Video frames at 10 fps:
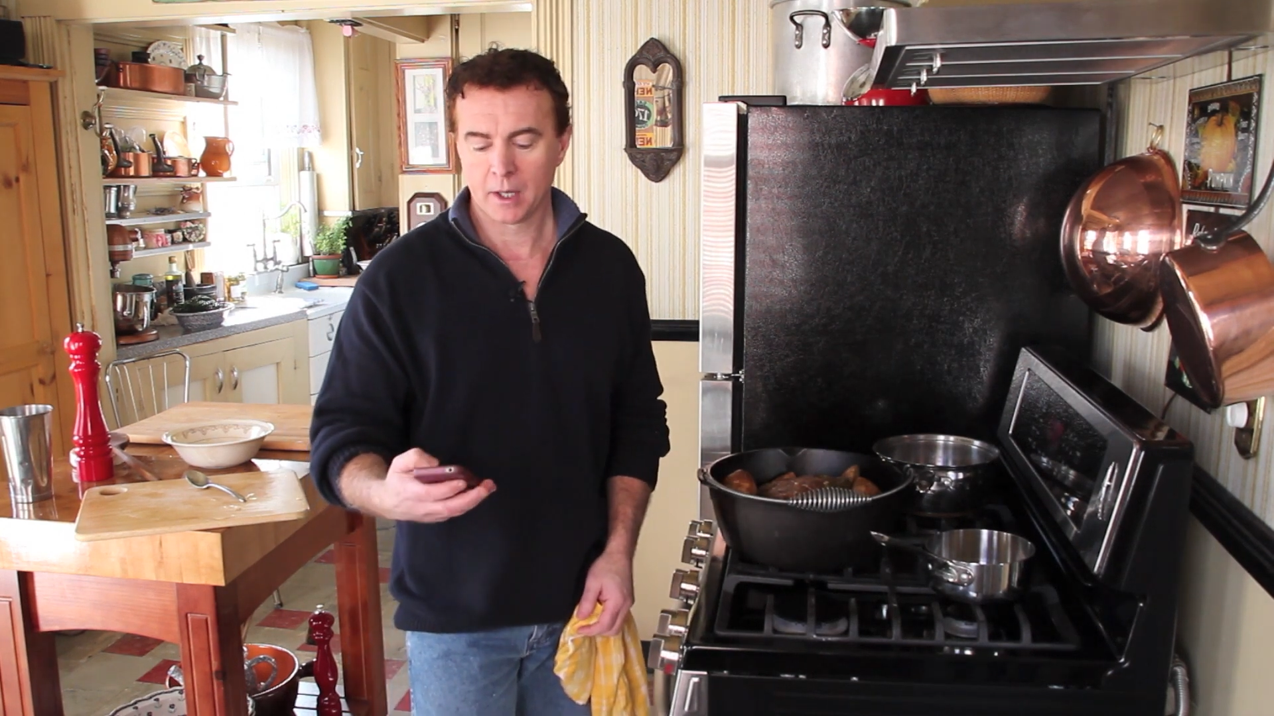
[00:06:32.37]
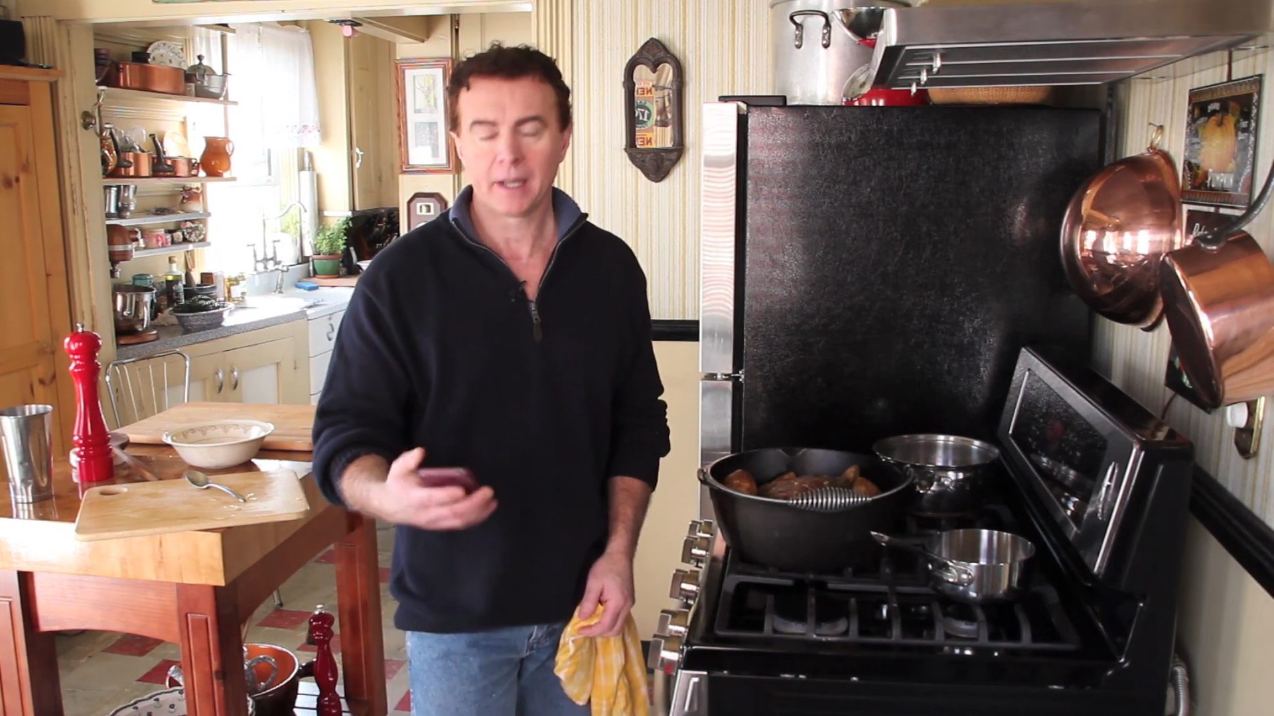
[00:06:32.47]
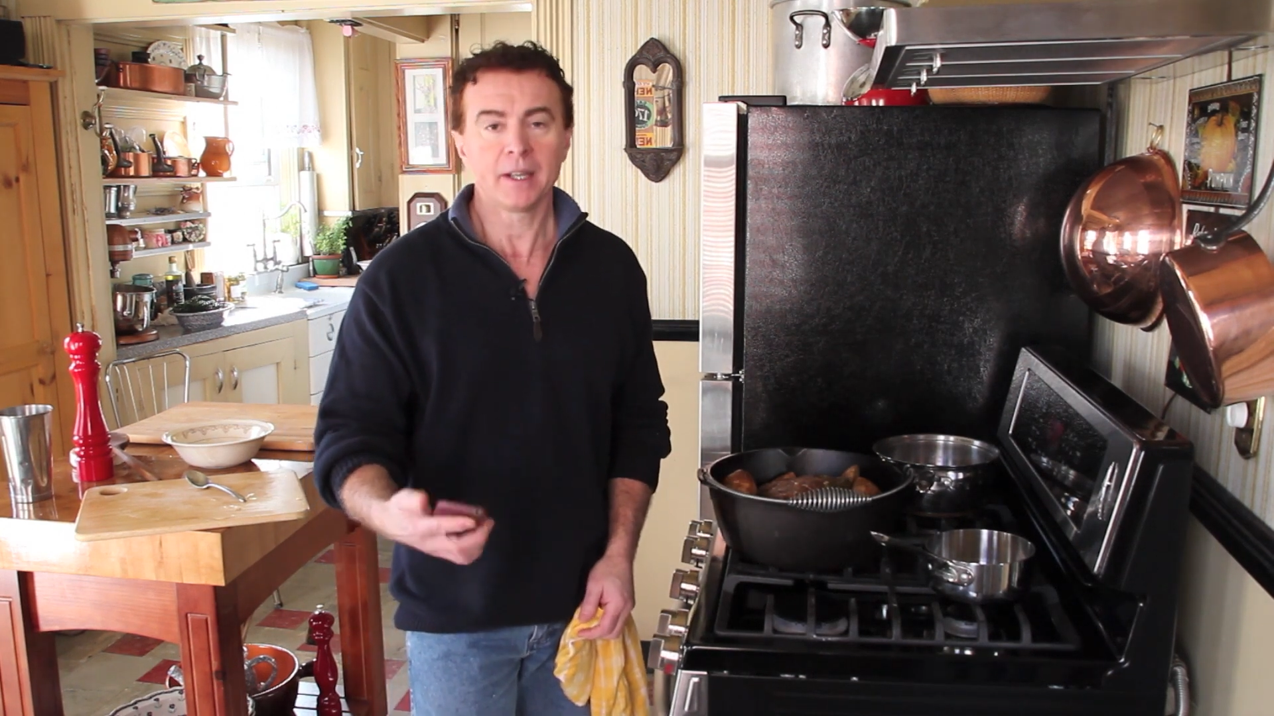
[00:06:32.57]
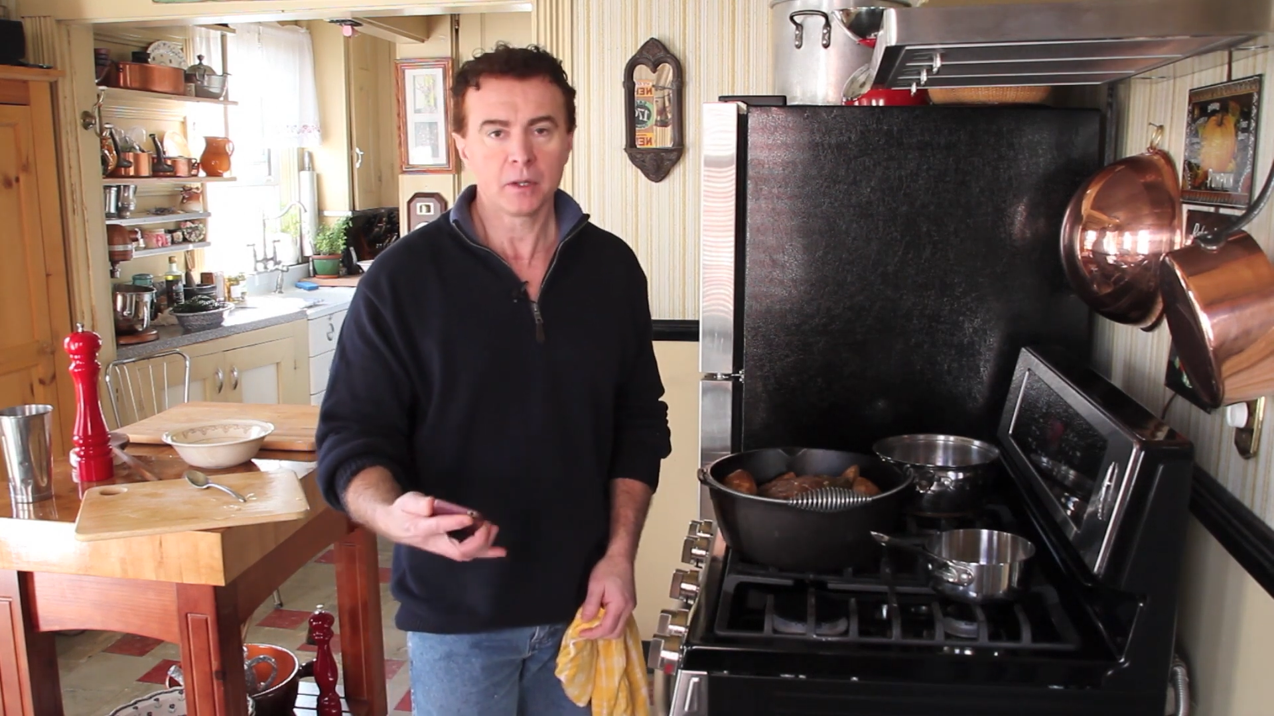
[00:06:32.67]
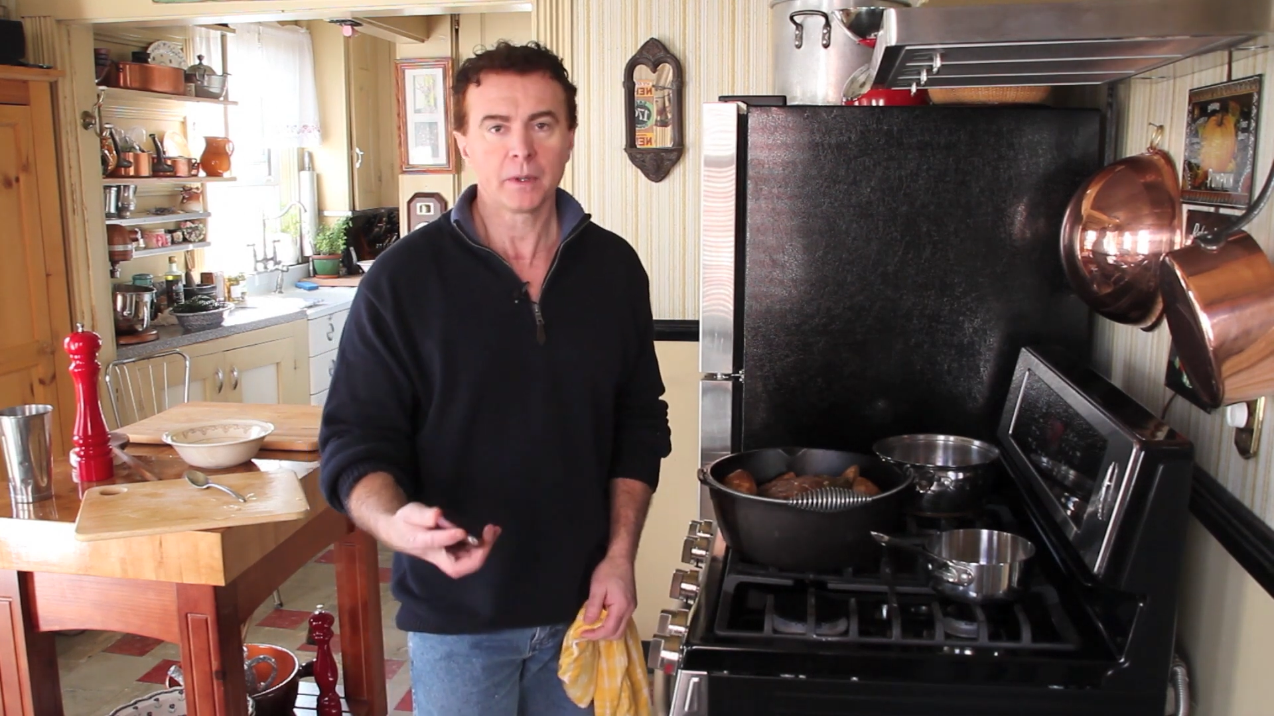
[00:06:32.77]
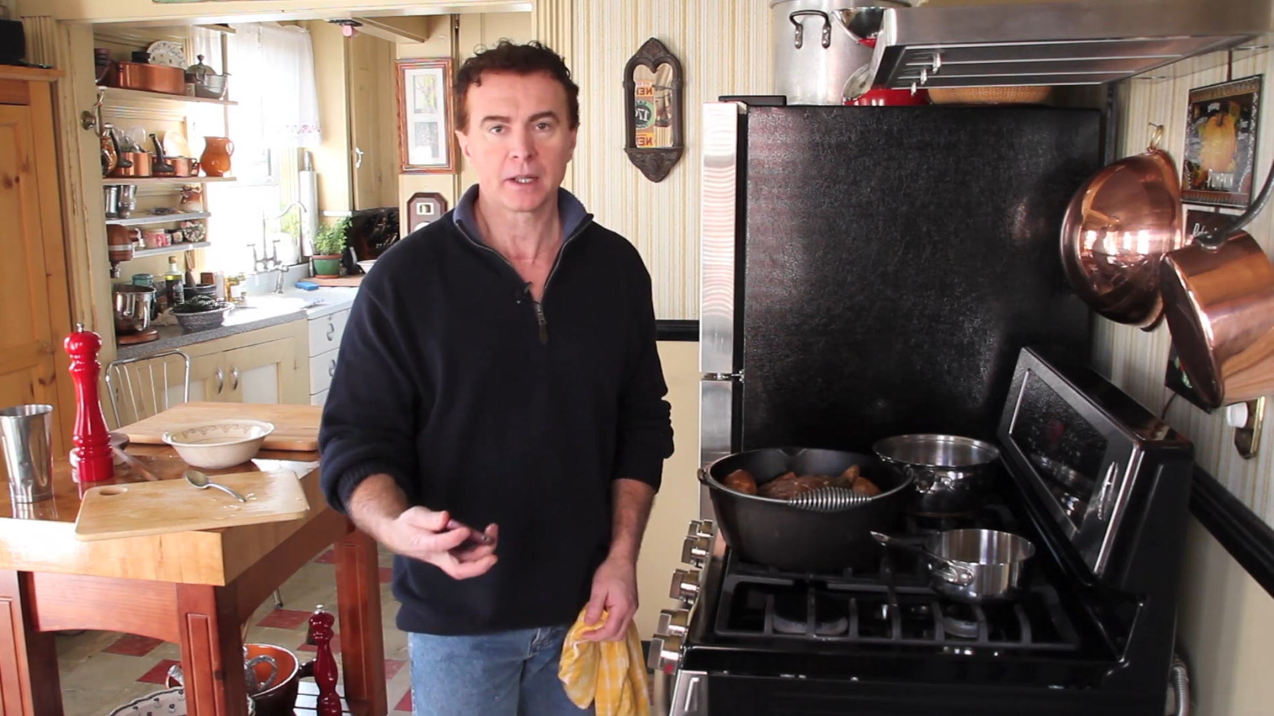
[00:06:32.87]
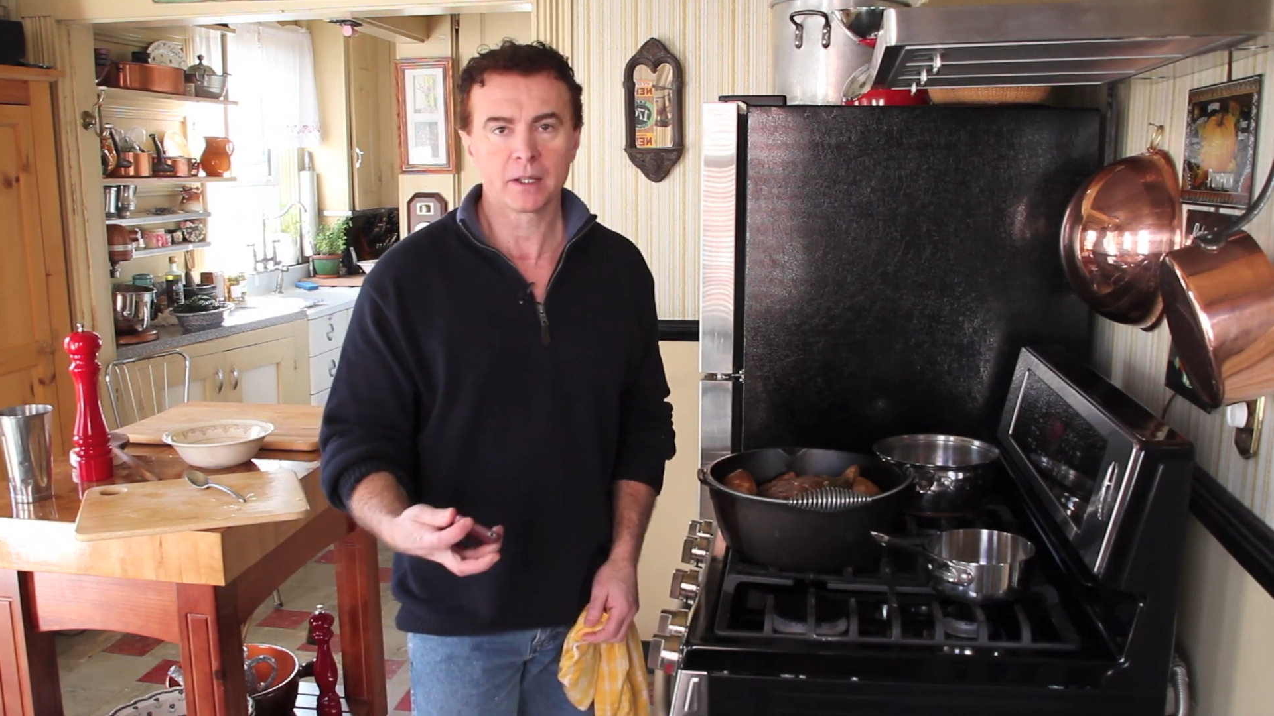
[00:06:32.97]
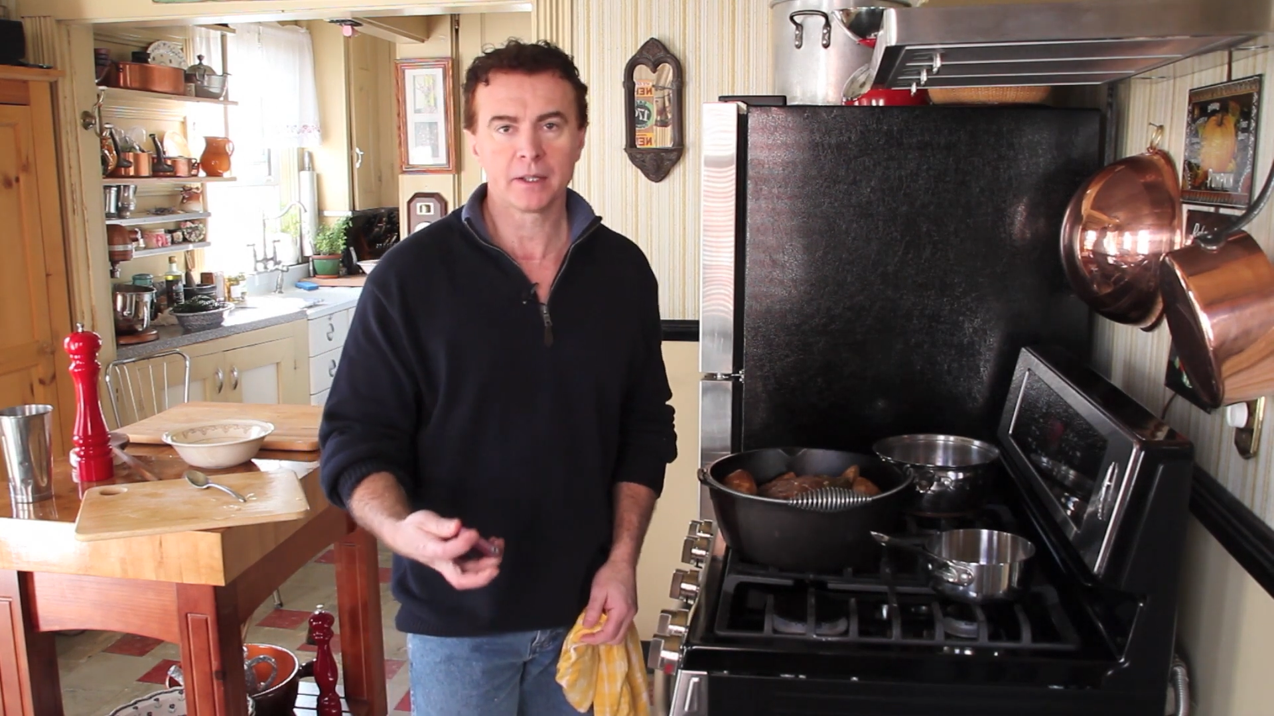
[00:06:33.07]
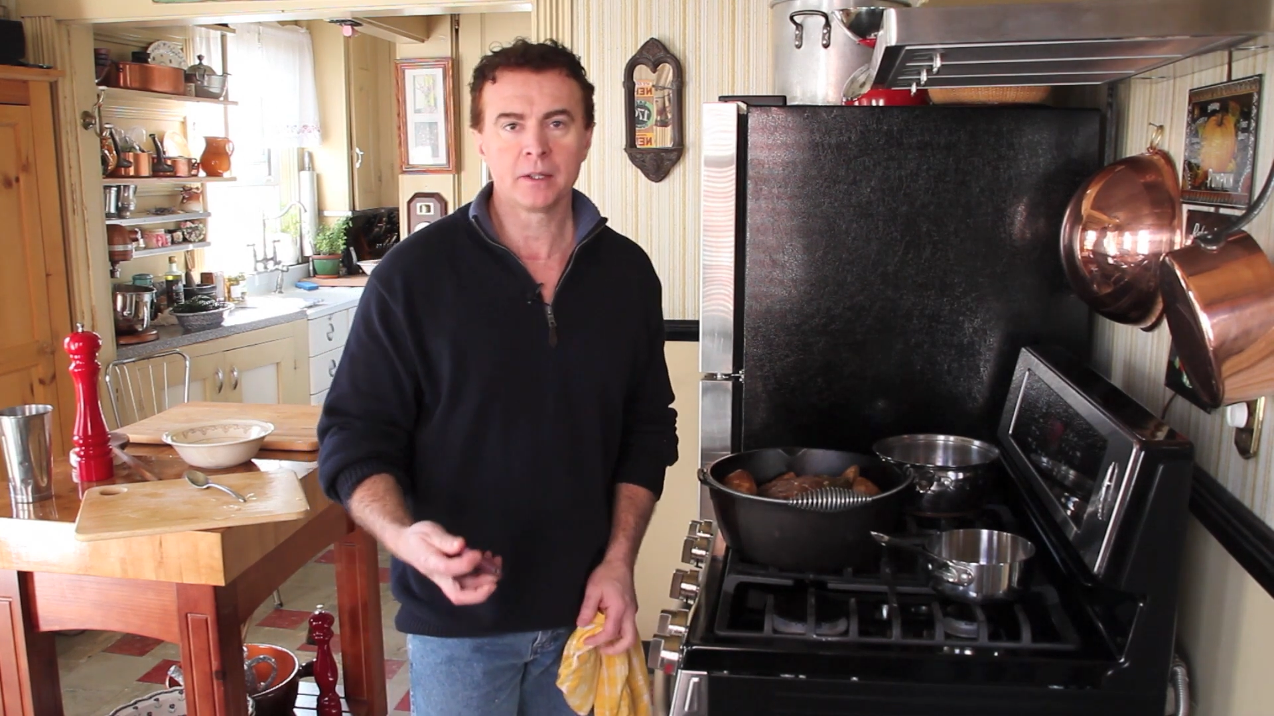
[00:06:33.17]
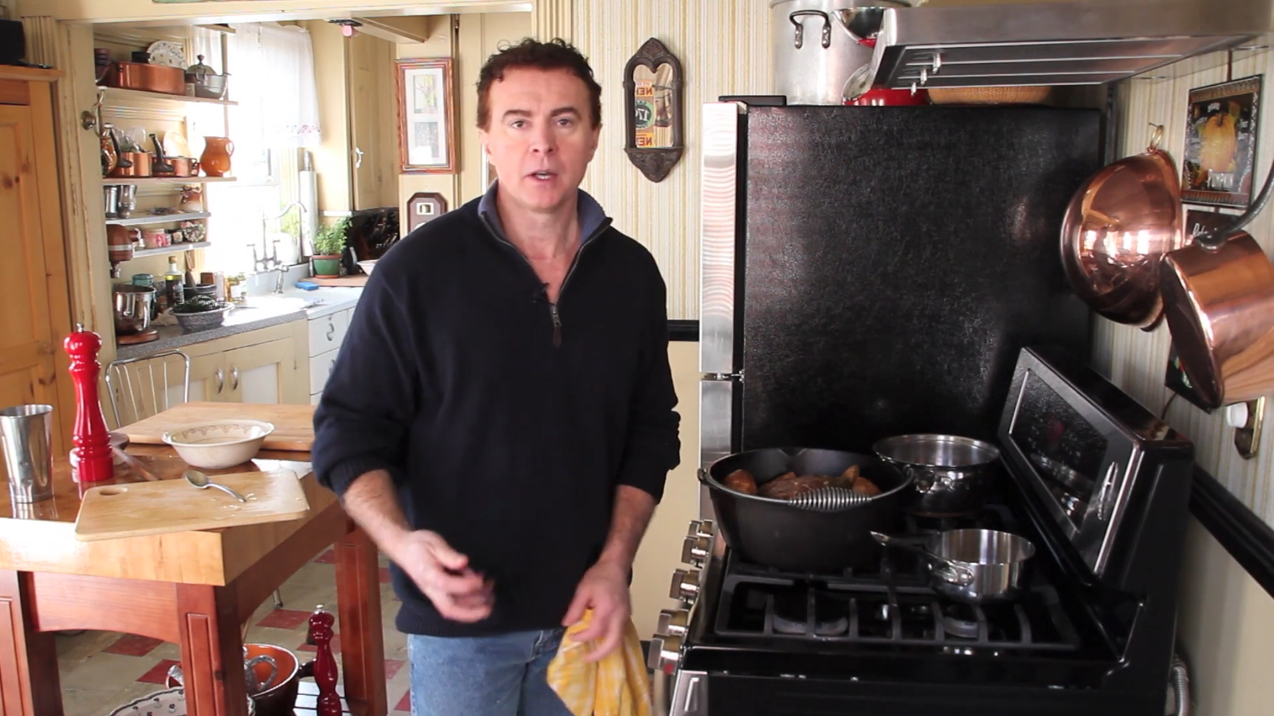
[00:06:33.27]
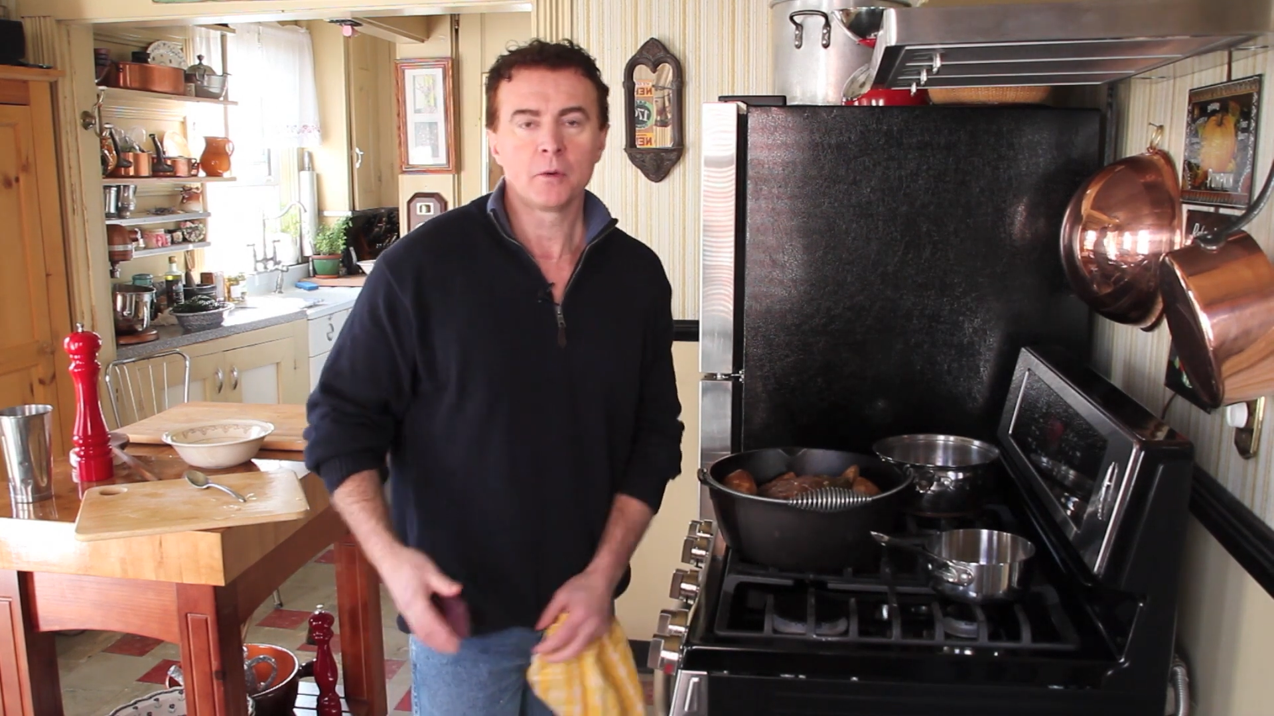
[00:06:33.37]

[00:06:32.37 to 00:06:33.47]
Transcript: in New England.